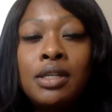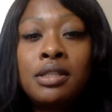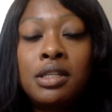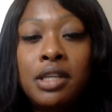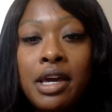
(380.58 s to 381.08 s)

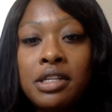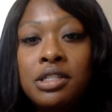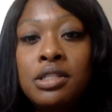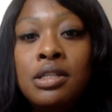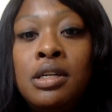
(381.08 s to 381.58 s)
The
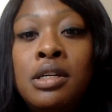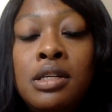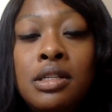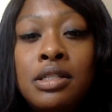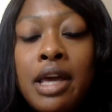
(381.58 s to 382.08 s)
next
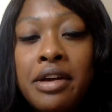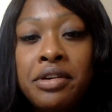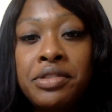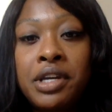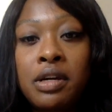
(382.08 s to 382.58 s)

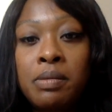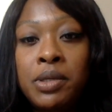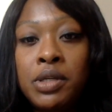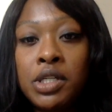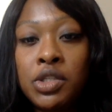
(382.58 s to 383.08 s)

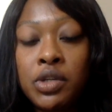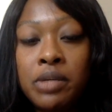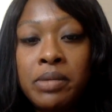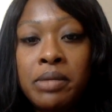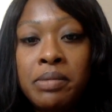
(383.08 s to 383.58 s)
psychotherapeutic
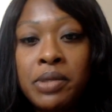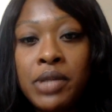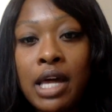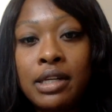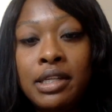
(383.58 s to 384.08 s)
treatment
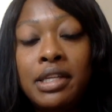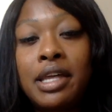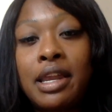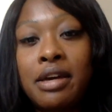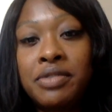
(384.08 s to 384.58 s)
modality
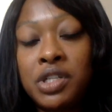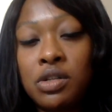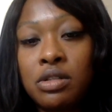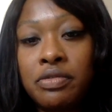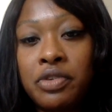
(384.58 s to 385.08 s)
that I've
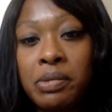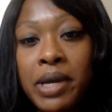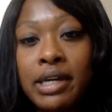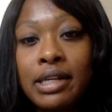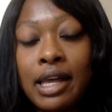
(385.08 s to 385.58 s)
chosen for
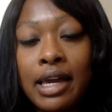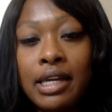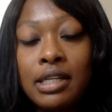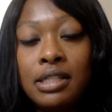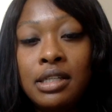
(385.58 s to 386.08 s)
my
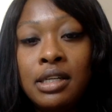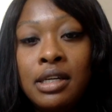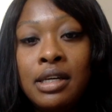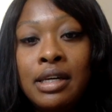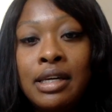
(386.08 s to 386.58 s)
client
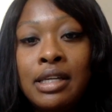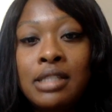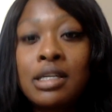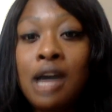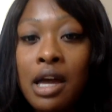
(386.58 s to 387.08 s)

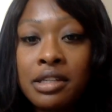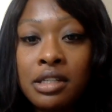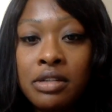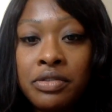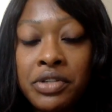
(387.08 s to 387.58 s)
is
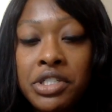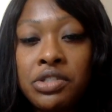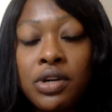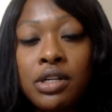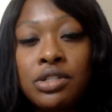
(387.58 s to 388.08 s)
cognitive
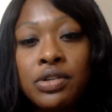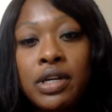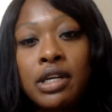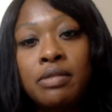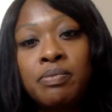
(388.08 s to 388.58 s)

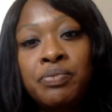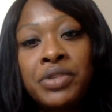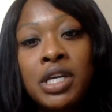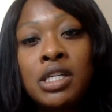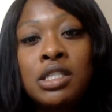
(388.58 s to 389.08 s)
restructuring.
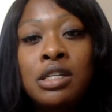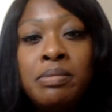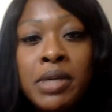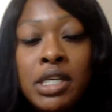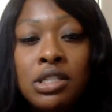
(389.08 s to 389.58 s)
She
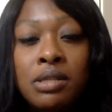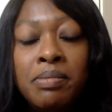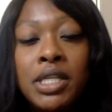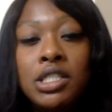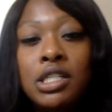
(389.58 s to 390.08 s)

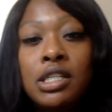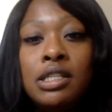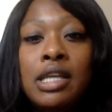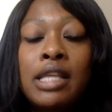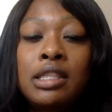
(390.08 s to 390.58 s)
mentioned
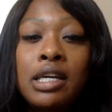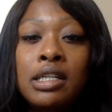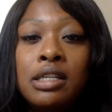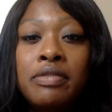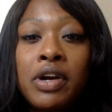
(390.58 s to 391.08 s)
at the
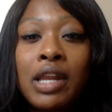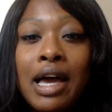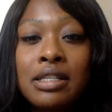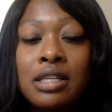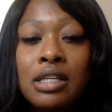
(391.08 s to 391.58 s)
end of our
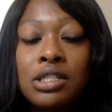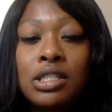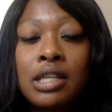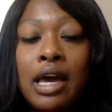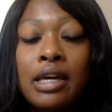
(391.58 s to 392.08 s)
last
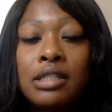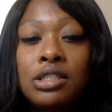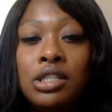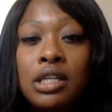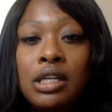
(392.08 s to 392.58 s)
session that
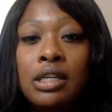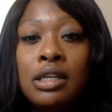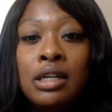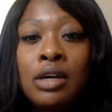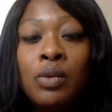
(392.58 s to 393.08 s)
she
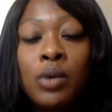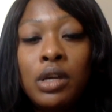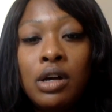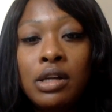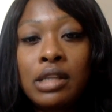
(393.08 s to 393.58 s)
went
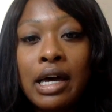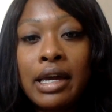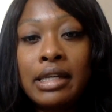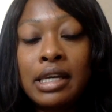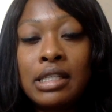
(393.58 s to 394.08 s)

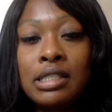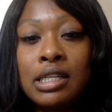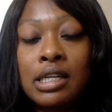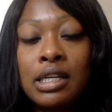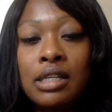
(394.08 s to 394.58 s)
online and
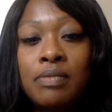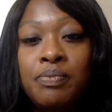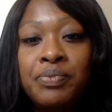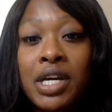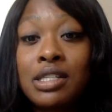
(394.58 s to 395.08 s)
did
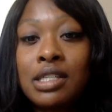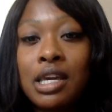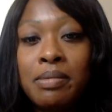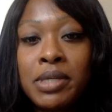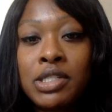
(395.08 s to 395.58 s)
a
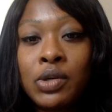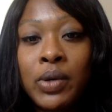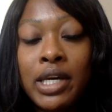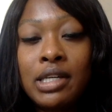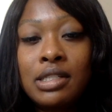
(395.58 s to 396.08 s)
schemas
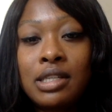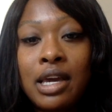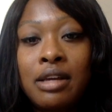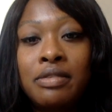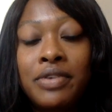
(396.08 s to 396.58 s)
quiz
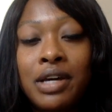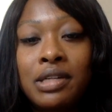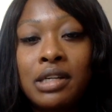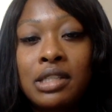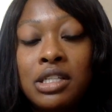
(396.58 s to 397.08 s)
and found
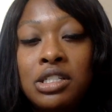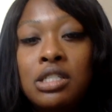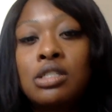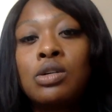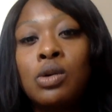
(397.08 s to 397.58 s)
out that she
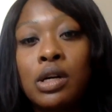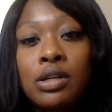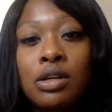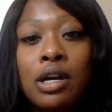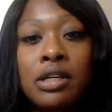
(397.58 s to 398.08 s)

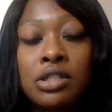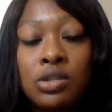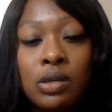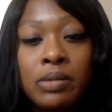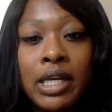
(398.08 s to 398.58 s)
scored
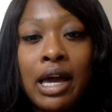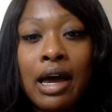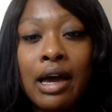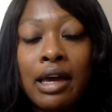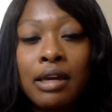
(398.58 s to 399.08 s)
extremely
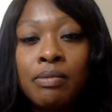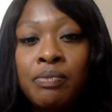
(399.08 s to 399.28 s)
high